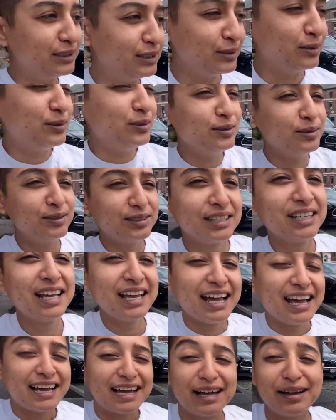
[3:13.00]
noodles.
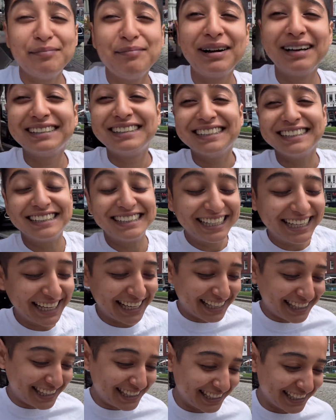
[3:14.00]
I'm about to
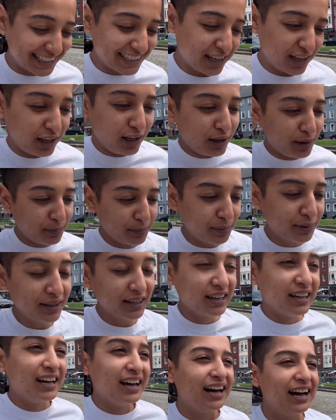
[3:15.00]
tear this up.
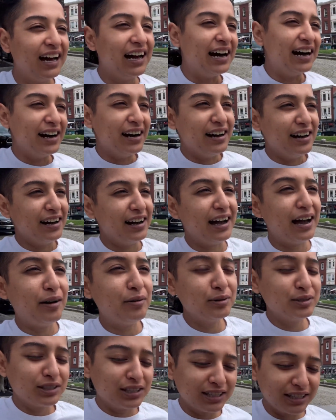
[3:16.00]
I
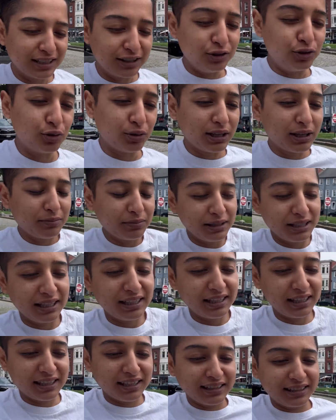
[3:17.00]
was gonna drink
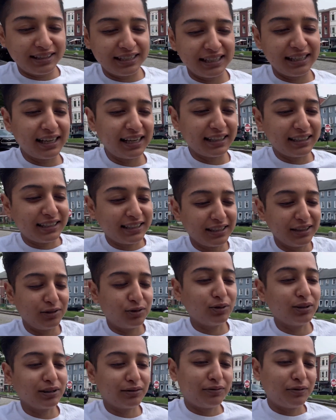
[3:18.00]
me a TAC
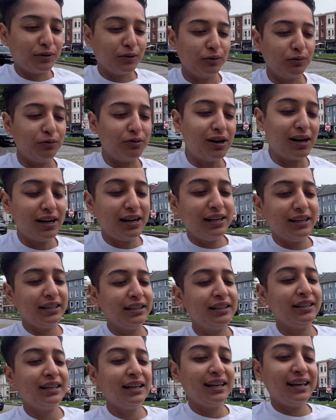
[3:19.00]
drink for the ride,
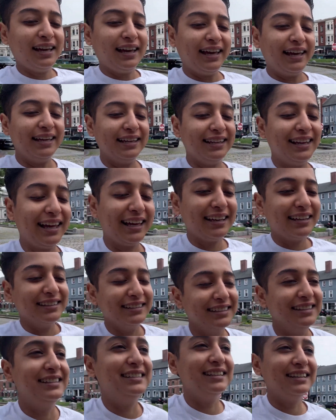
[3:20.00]
and like a
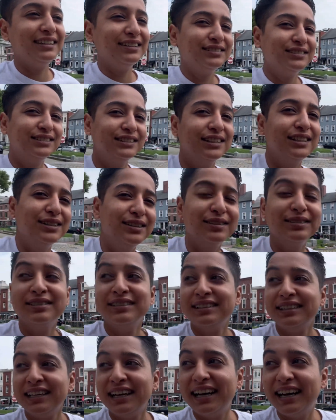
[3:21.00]
dildo,
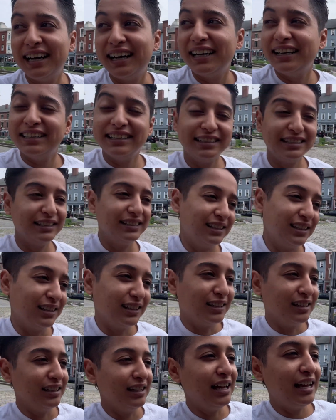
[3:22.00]
I
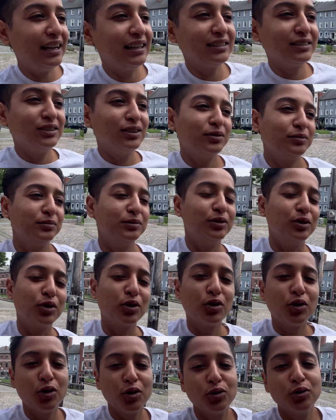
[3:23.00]
locked up the
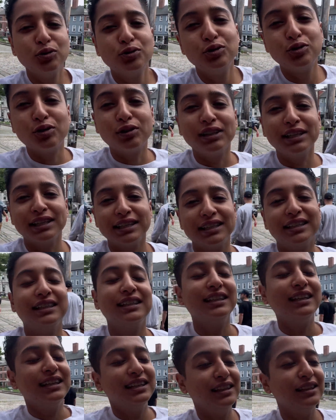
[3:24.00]
cold drink
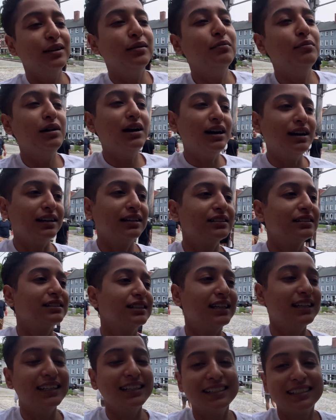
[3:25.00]
in the box,
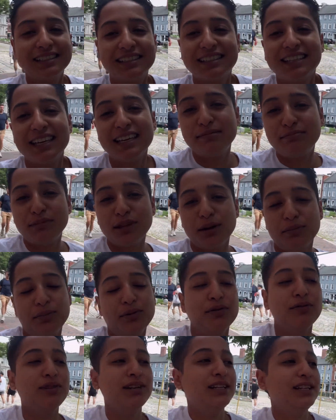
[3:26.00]
and it's taped up
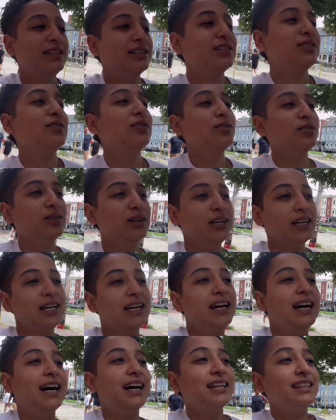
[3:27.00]
already. So
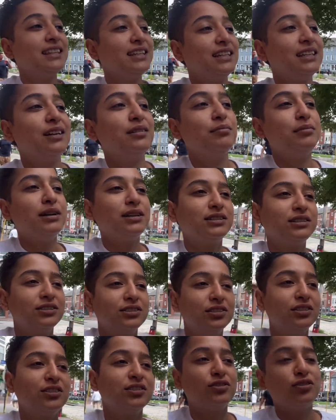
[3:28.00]
I think I'm about to
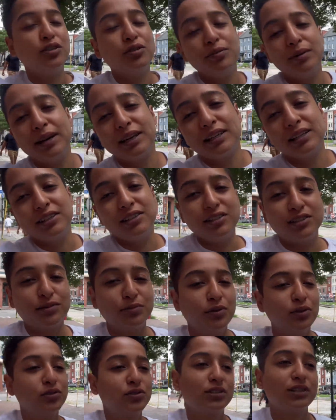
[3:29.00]
just go back in the
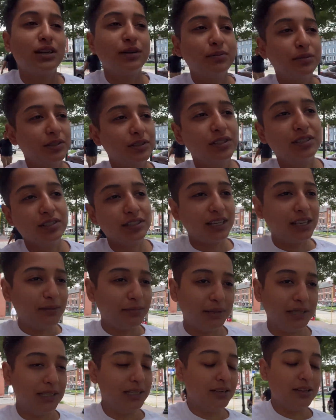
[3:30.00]
smoke shop and just get
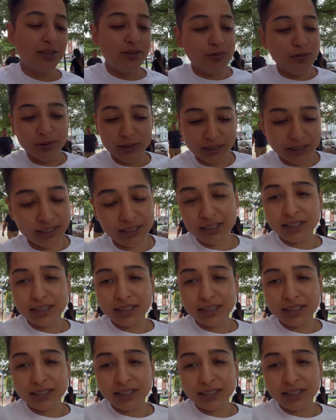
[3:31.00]
me another one.